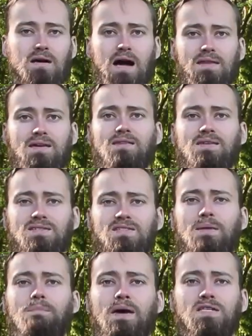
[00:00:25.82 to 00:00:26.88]
I think this is the
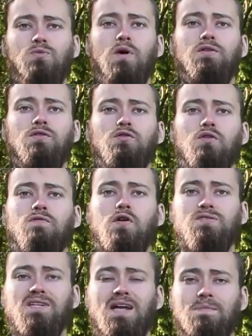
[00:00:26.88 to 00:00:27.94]
best way to do inverted
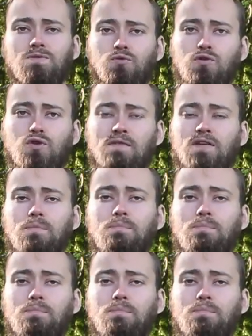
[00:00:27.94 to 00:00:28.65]
sit-ups with gravity